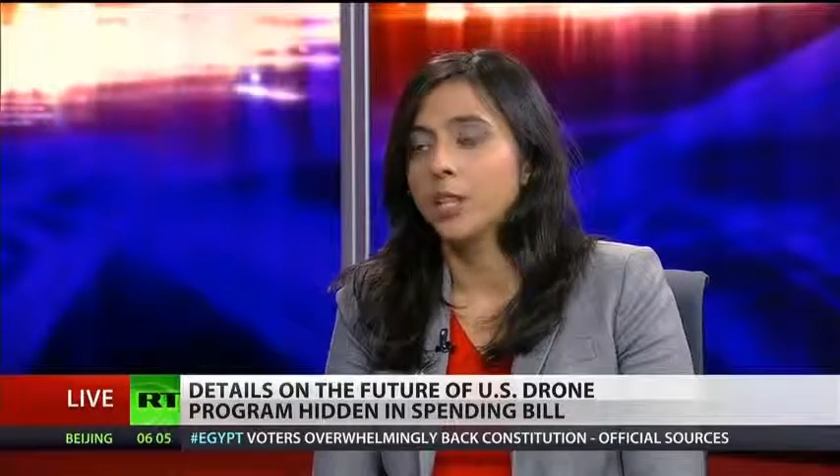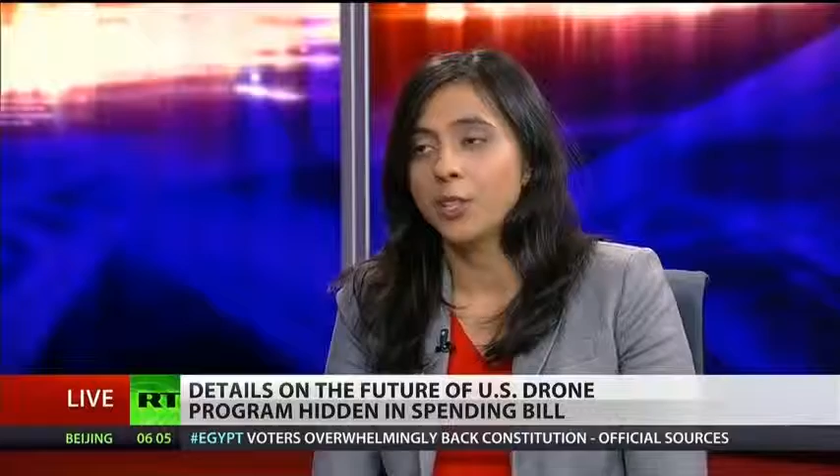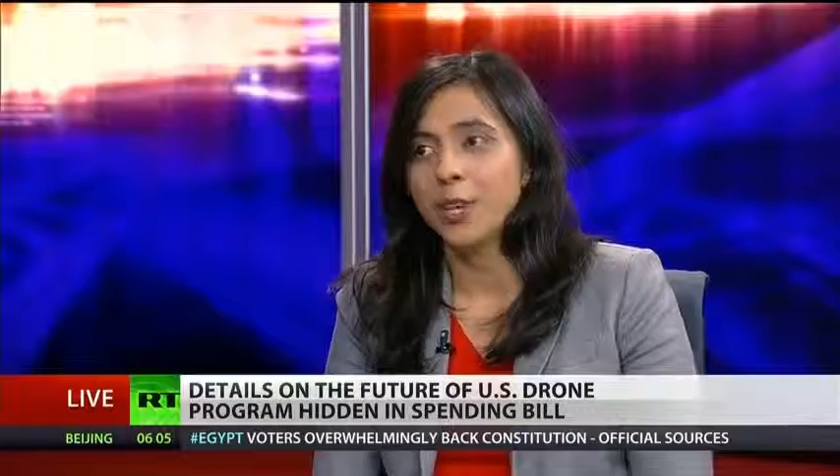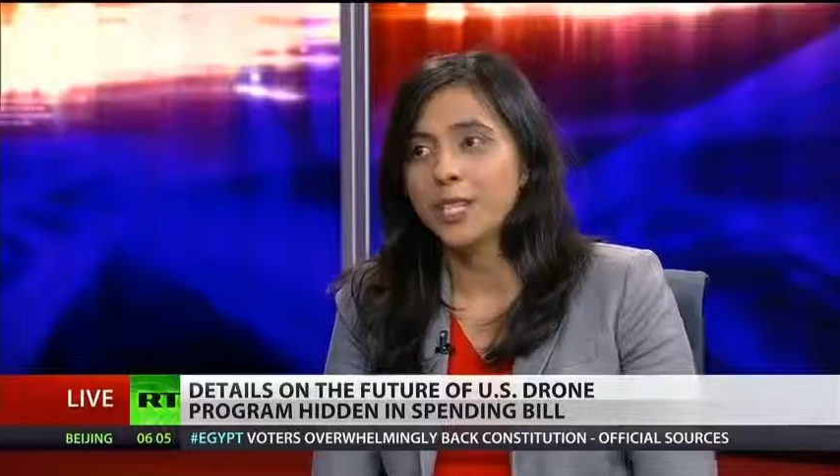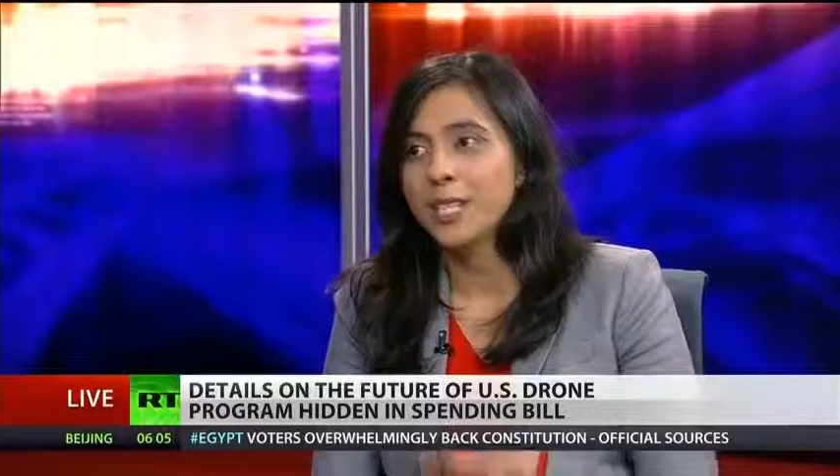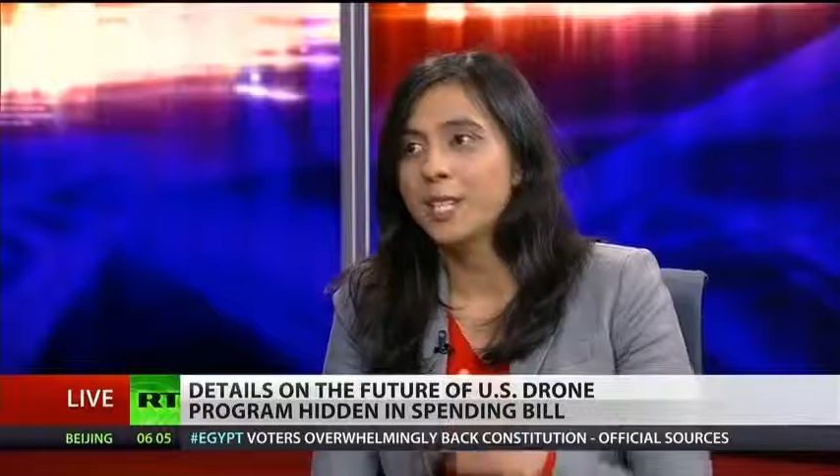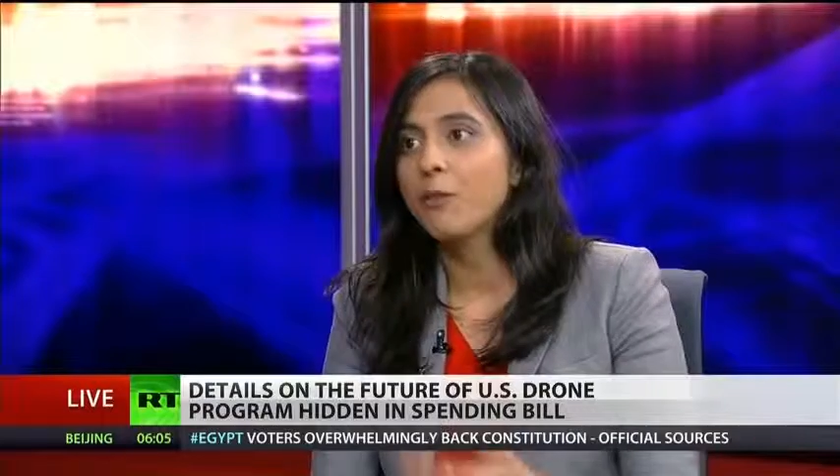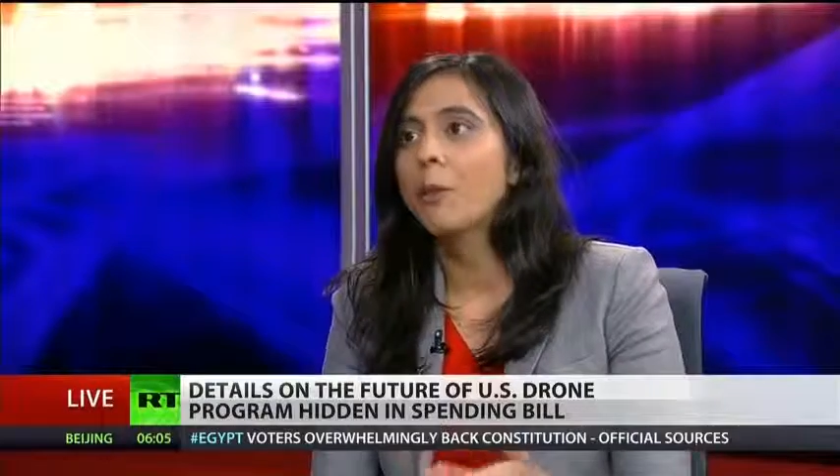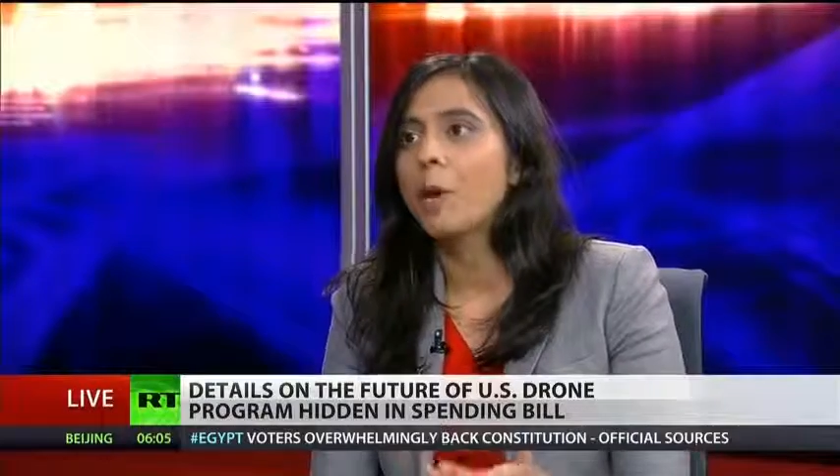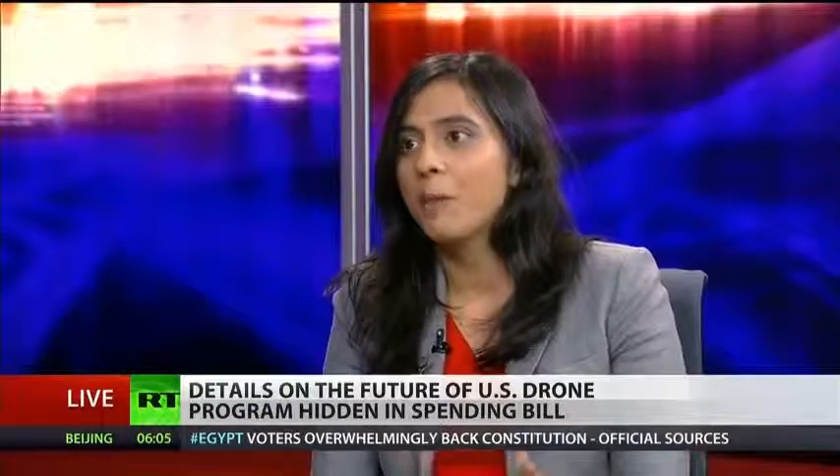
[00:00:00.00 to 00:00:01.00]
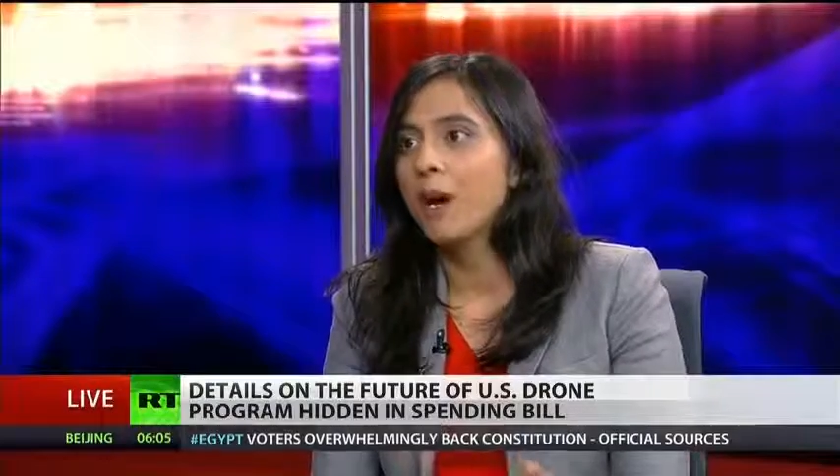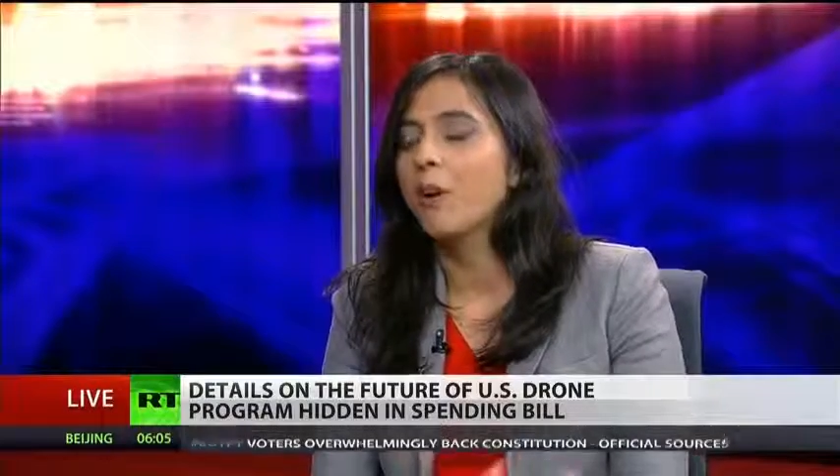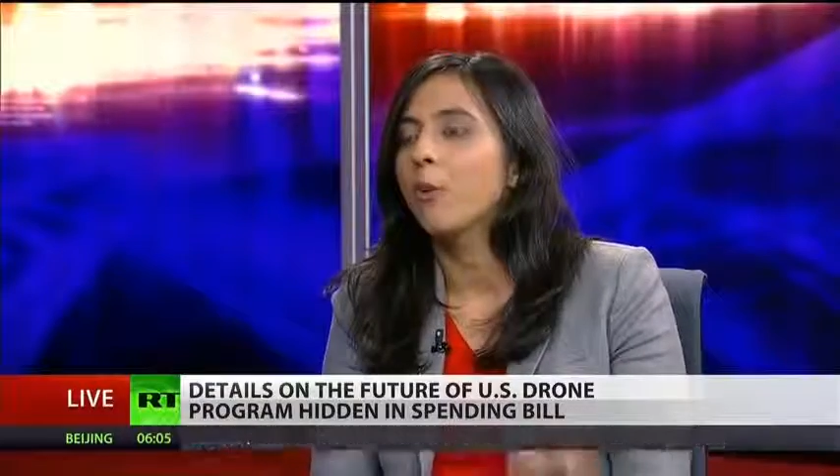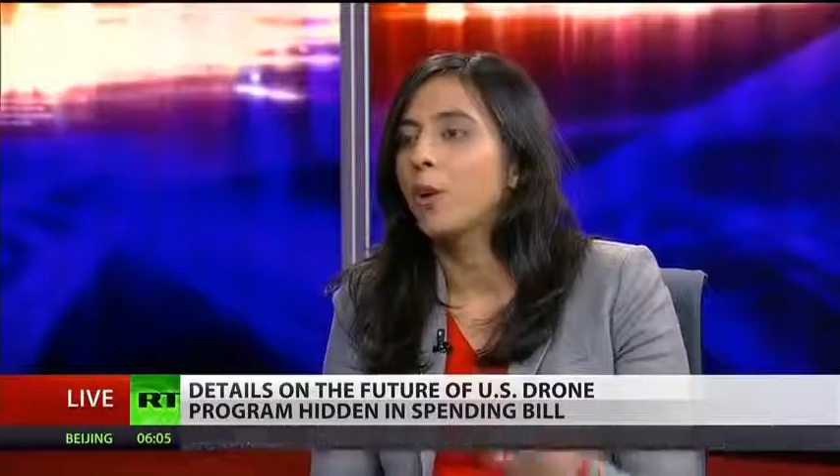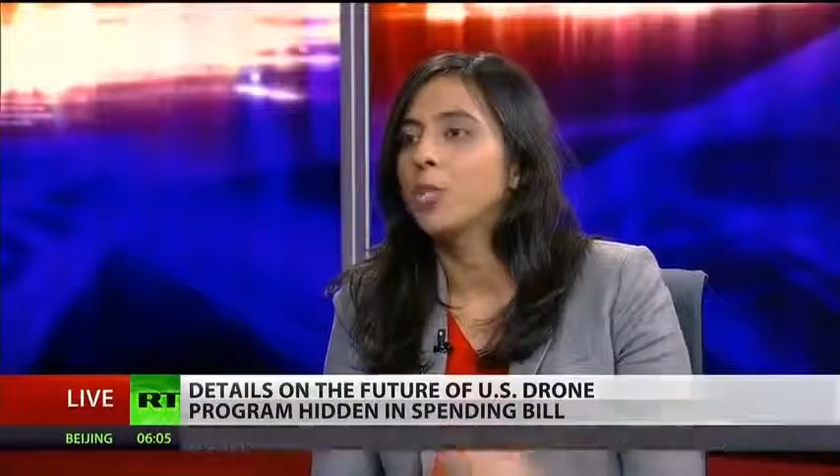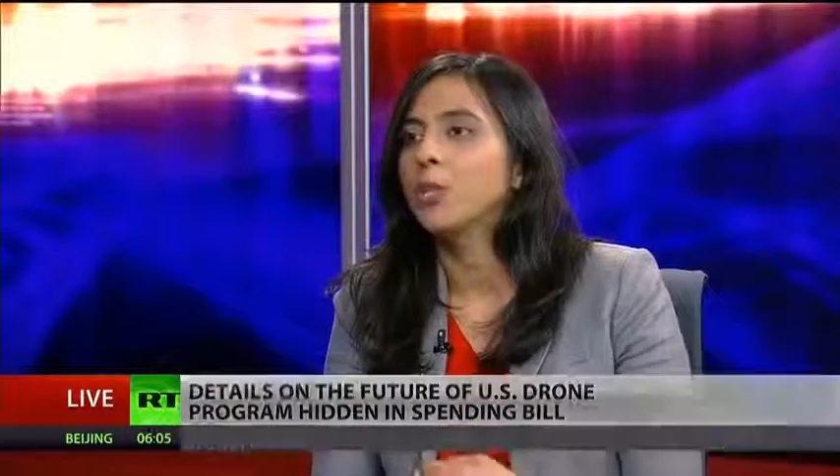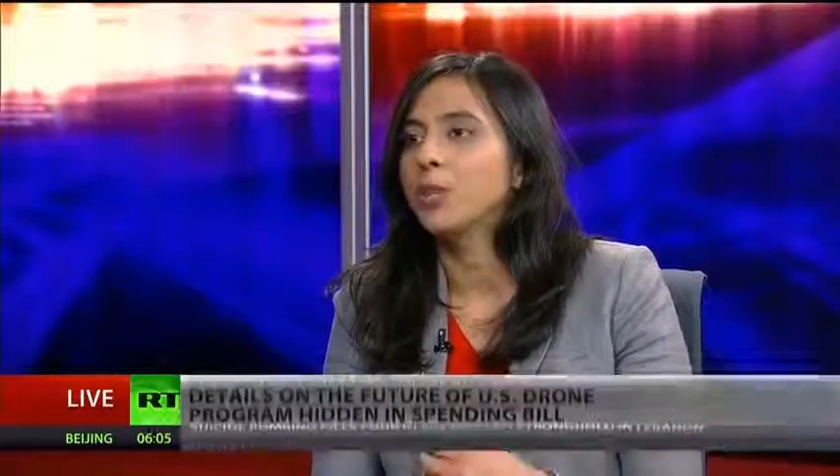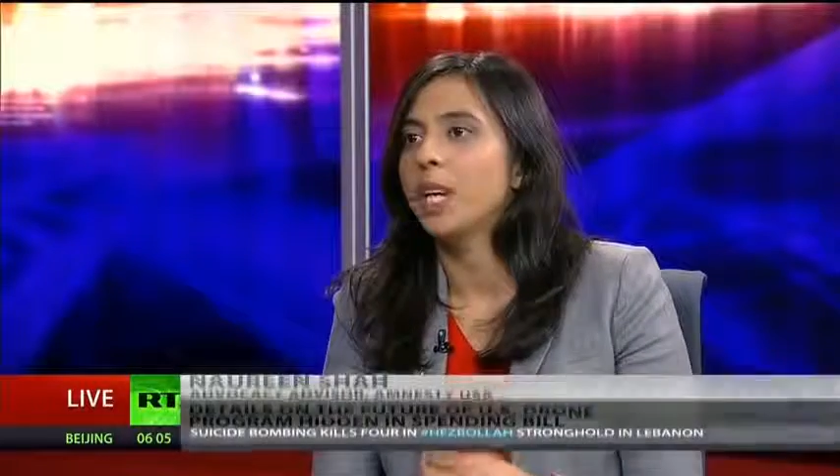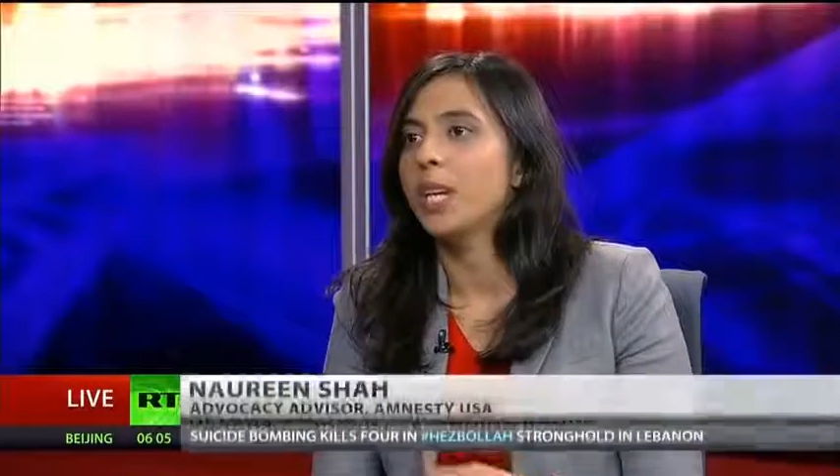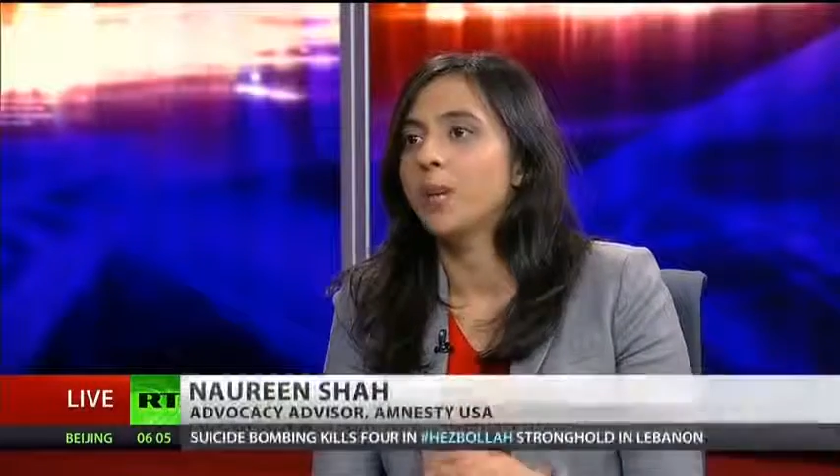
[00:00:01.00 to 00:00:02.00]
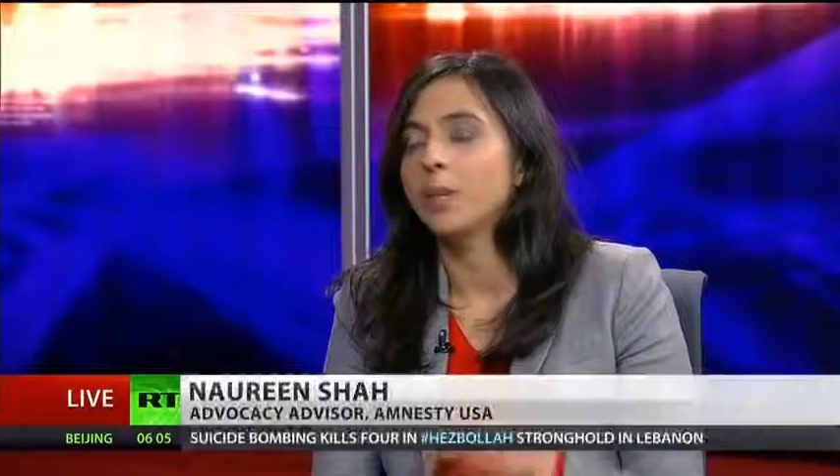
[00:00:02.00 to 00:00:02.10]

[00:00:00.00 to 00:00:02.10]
It's hard to give away power once you take it,